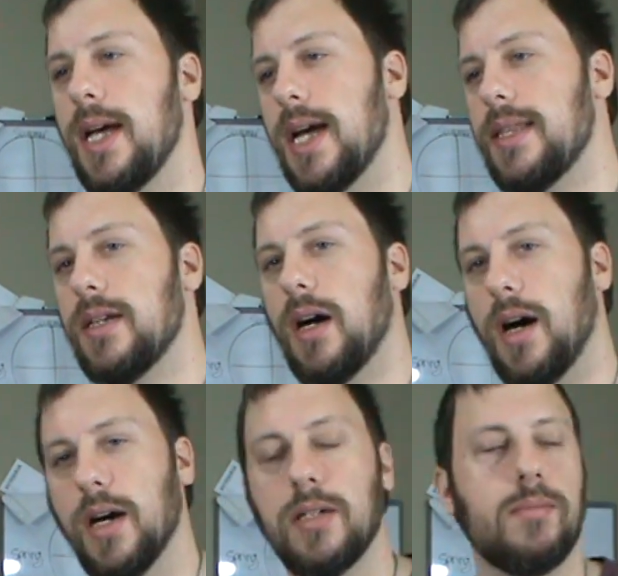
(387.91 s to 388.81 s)
And then
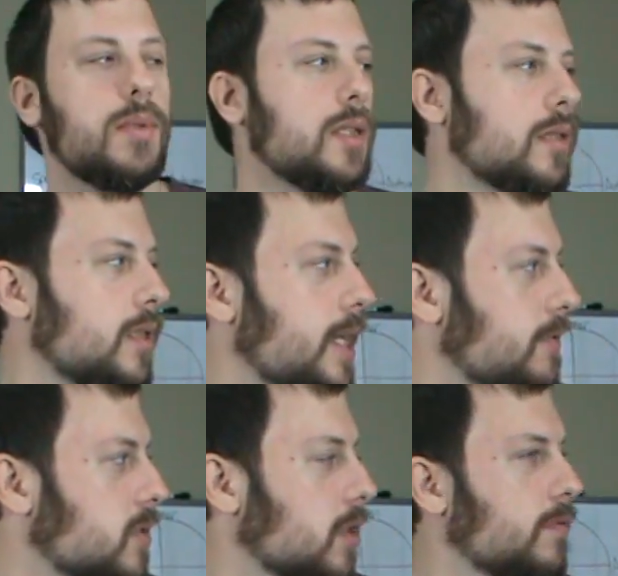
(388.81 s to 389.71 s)
autumn, the
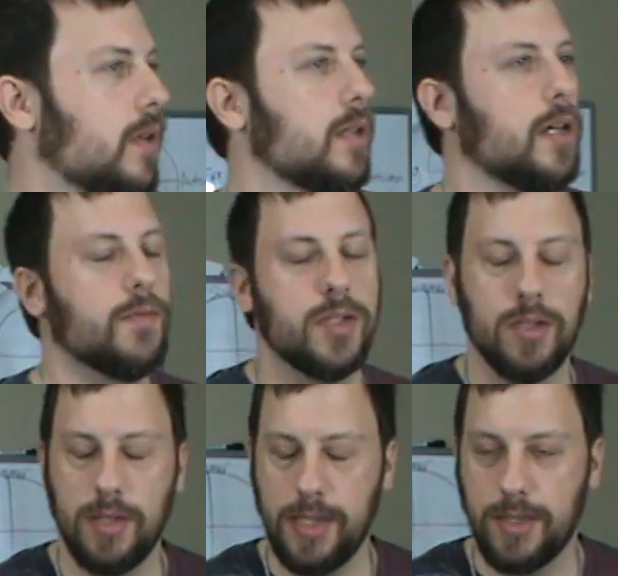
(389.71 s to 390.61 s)
leaves start falling off the
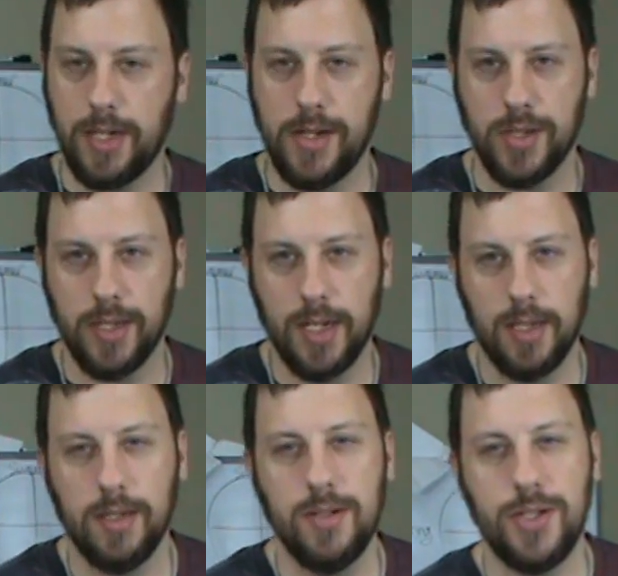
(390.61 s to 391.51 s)
trees, changing
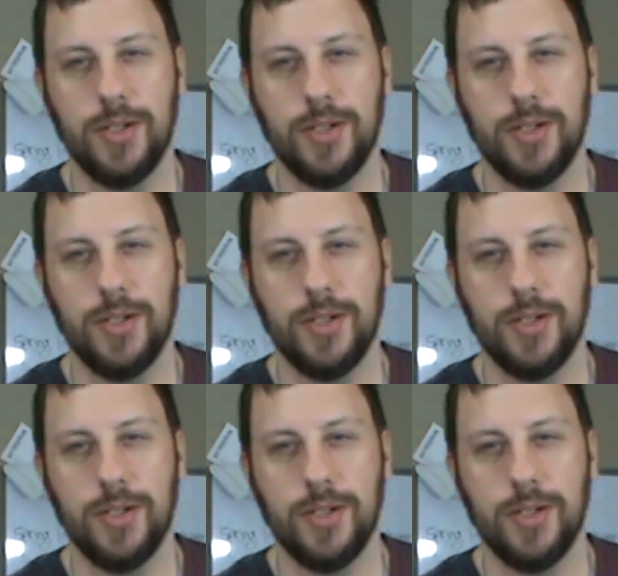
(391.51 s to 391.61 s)
colors.